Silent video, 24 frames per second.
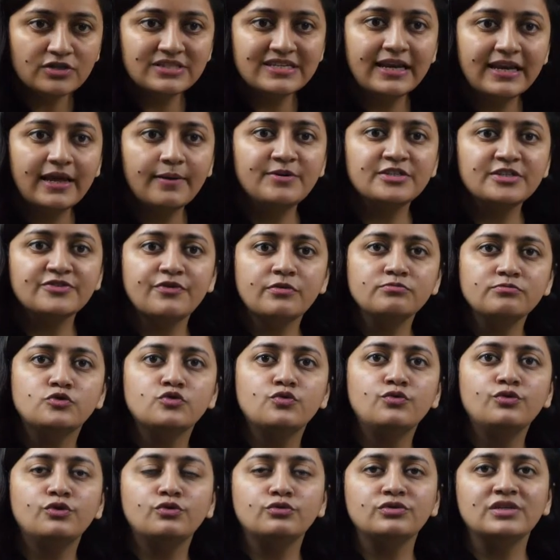your syllabus from
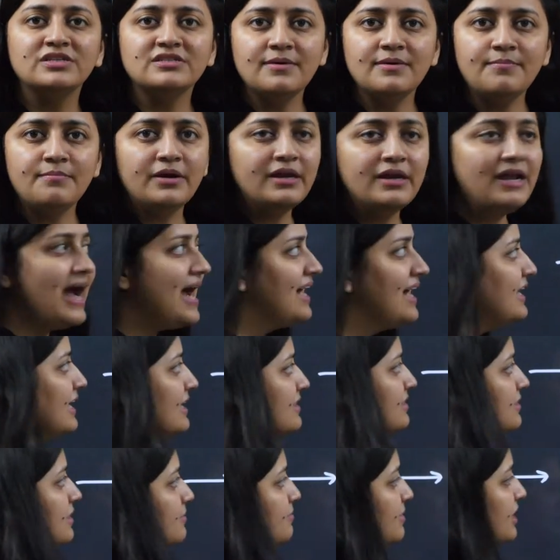June to December and
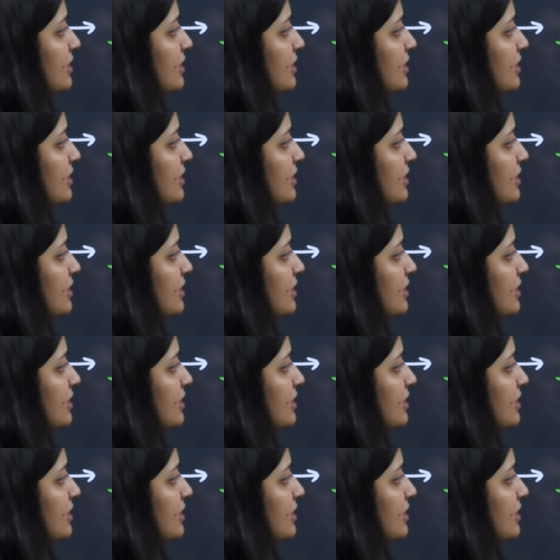in the